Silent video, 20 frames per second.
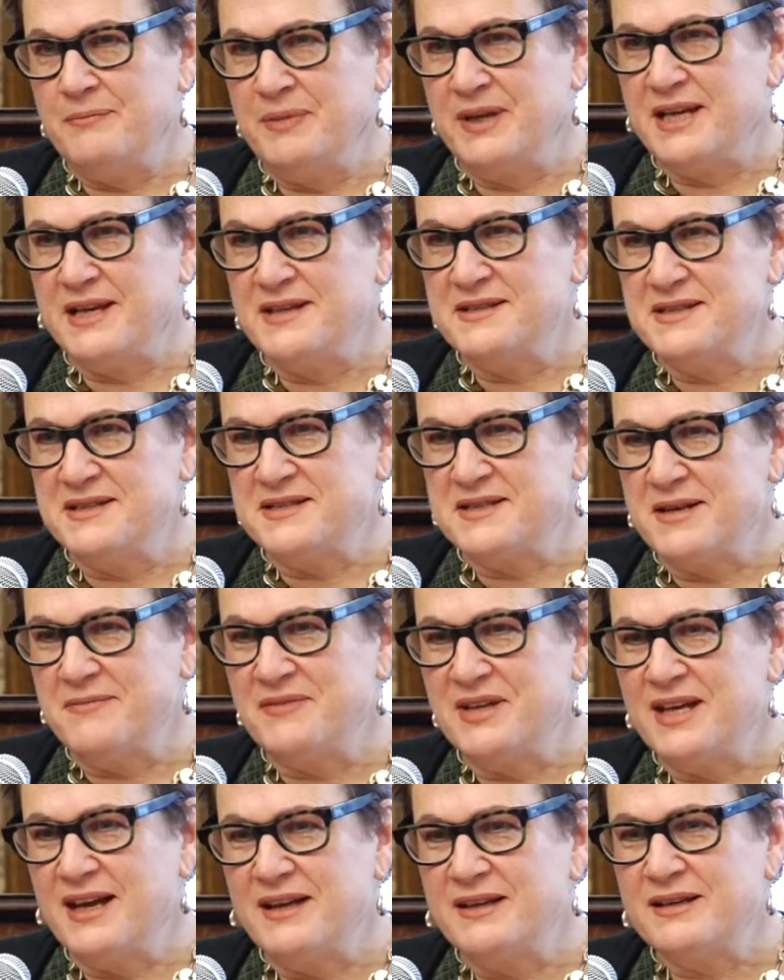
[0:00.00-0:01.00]
because it's
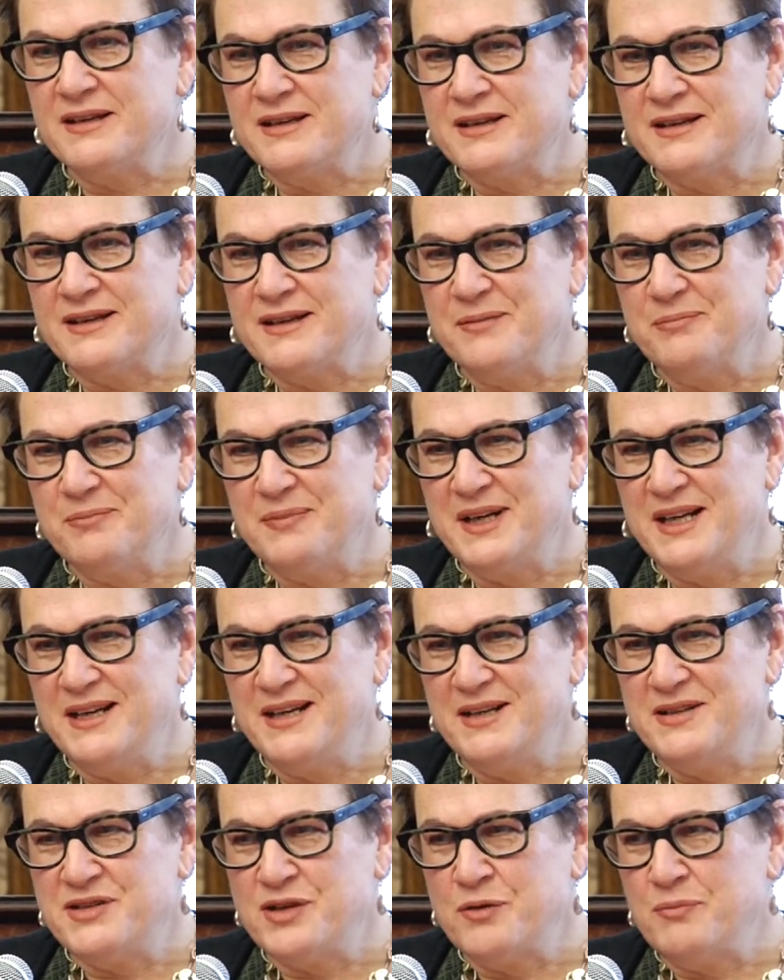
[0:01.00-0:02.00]
something I
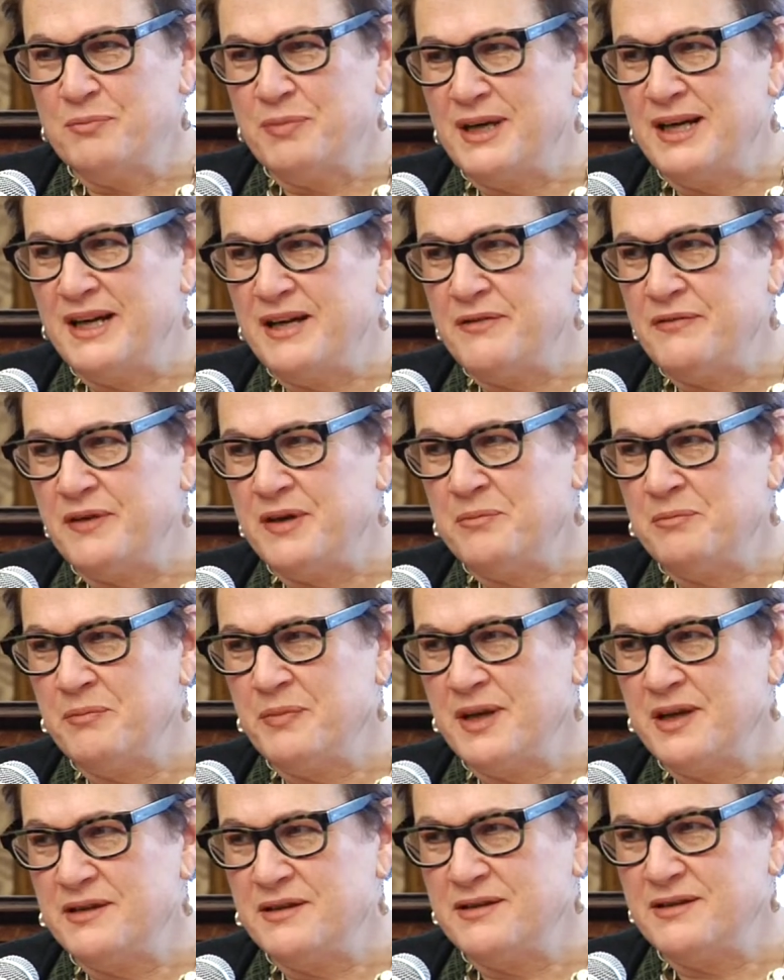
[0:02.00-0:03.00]
completely don't believe in,
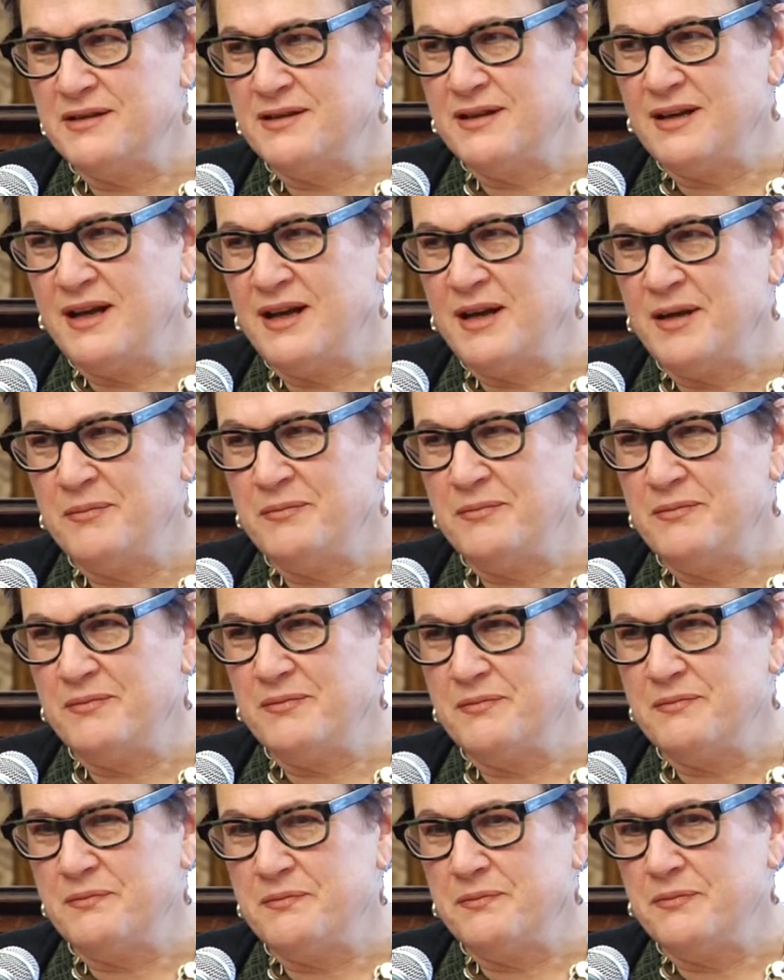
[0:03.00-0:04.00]
but
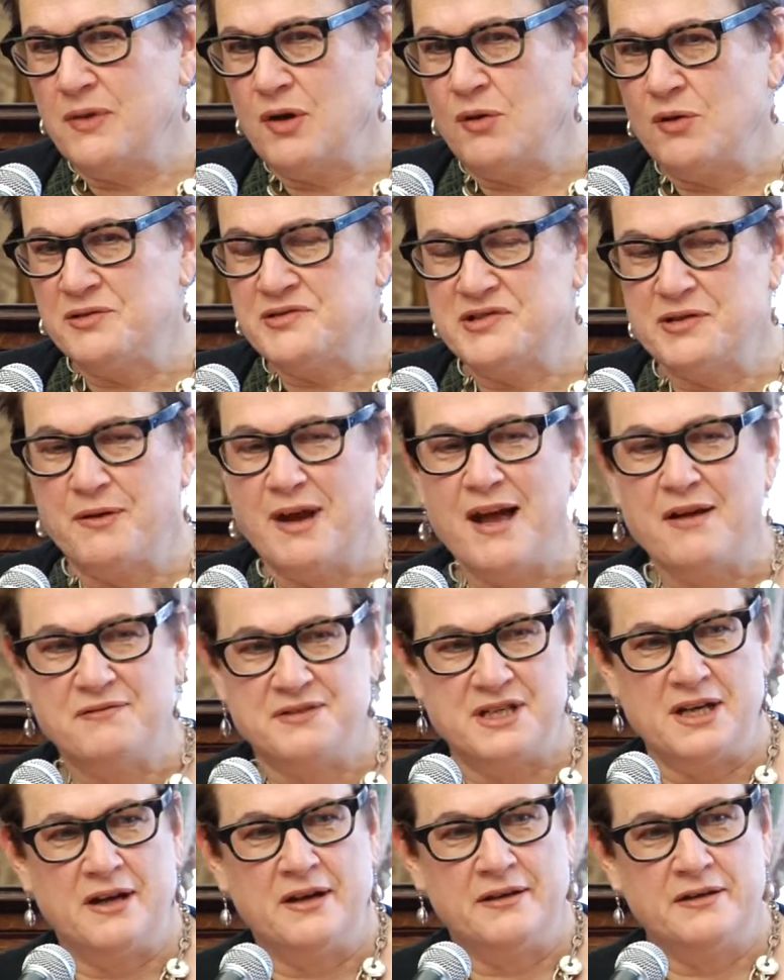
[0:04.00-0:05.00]
also
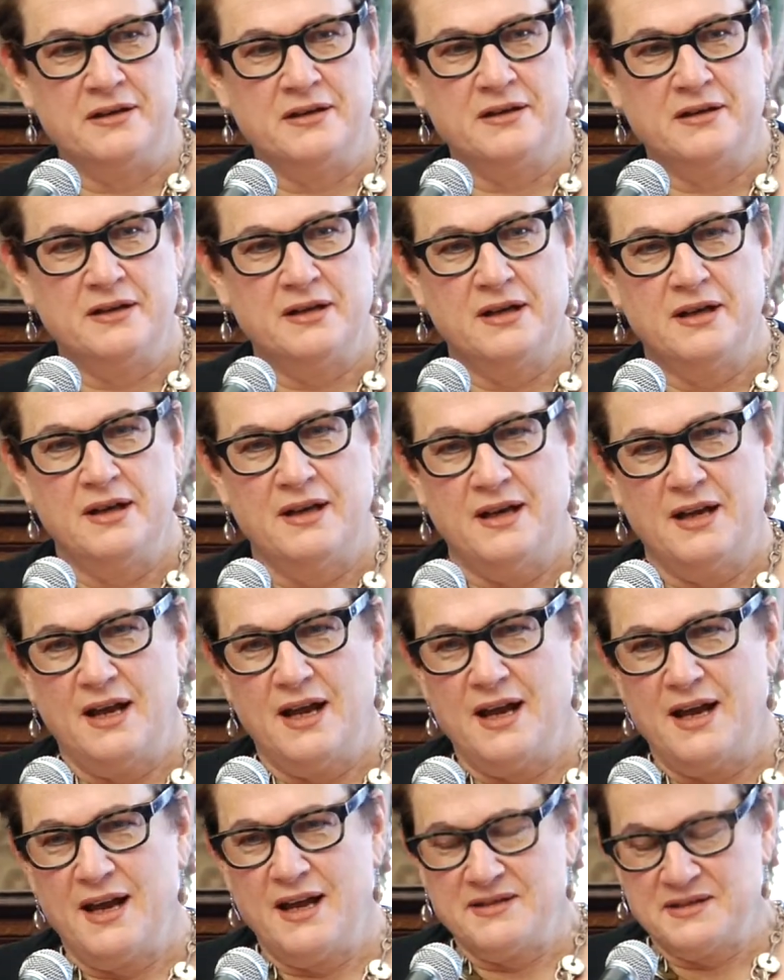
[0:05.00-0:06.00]
have done
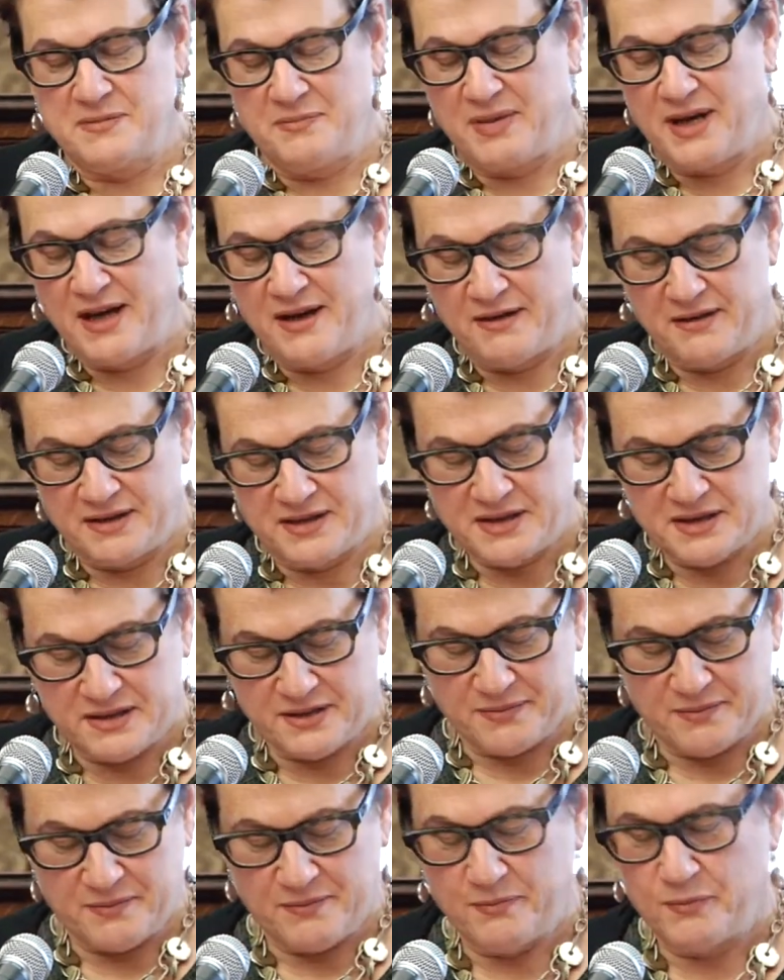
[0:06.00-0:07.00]
as a
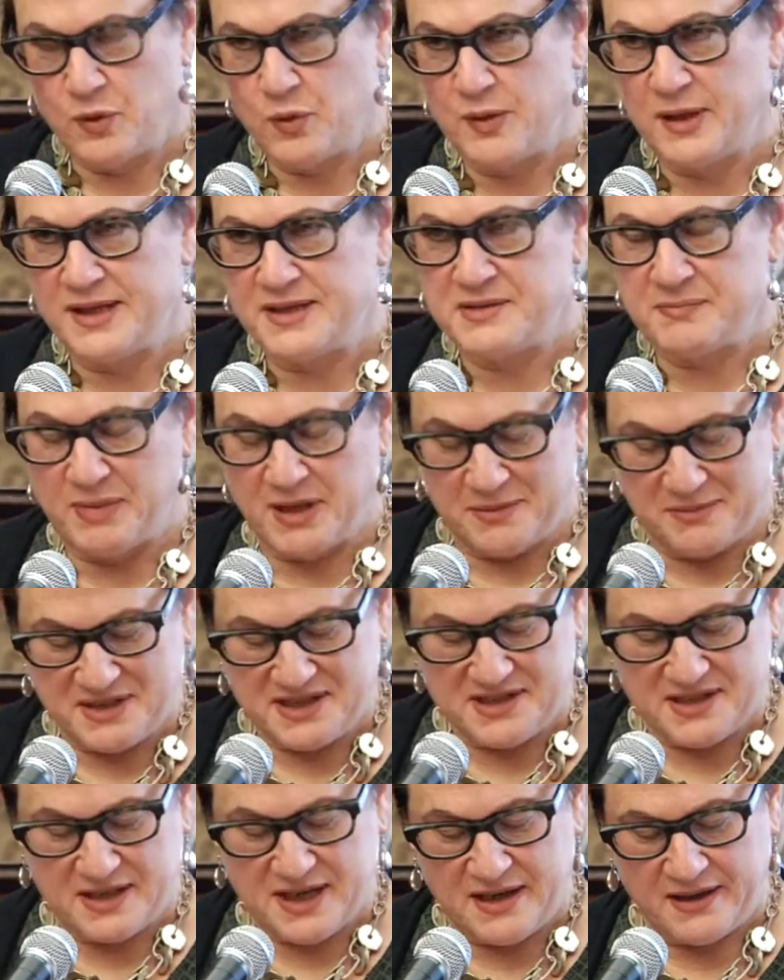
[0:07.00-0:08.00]
parent, more or less by
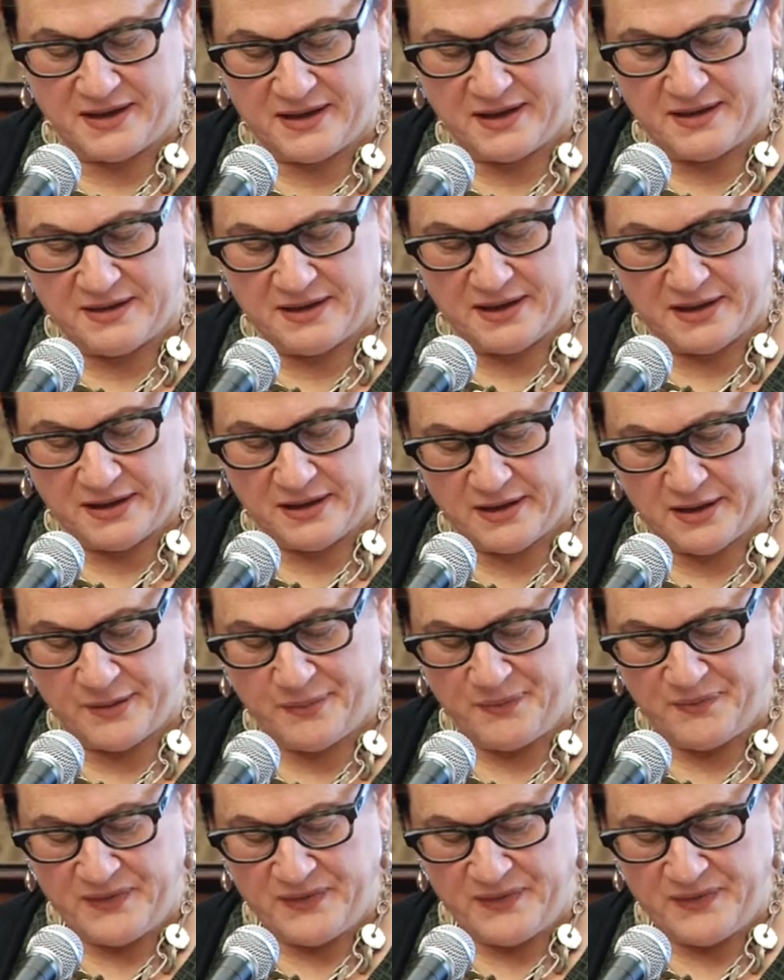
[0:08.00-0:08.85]
mistake, I think.